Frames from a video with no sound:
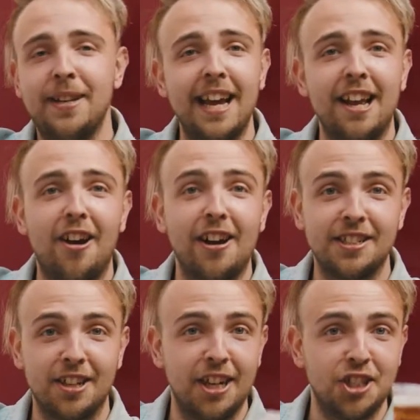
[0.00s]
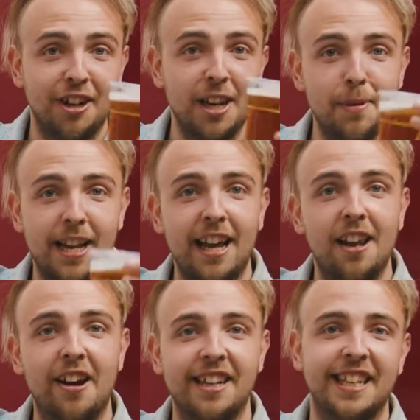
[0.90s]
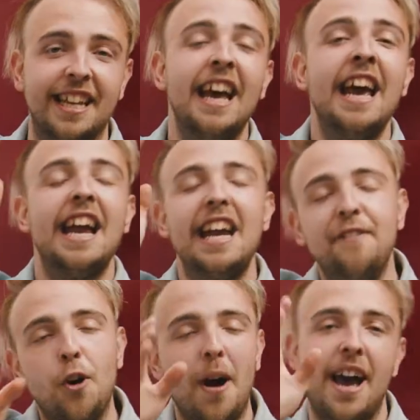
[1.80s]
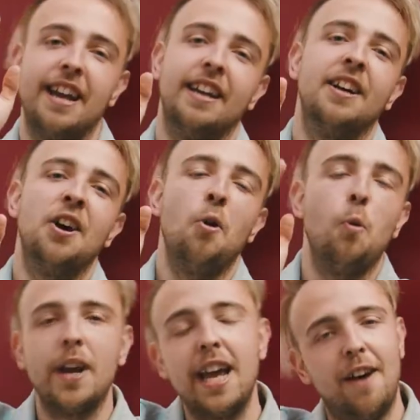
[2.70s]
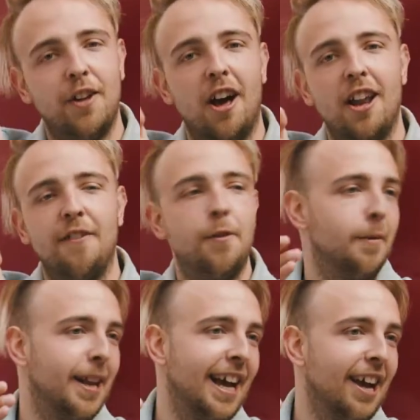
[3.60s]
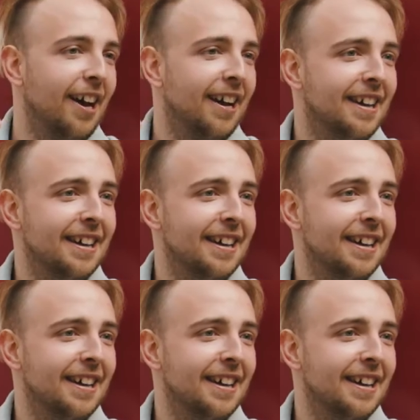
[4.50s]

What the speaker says: Bodega lagers are good. Drink your Bodega lagers, kid. Either way, we have a lot of love for Bodega.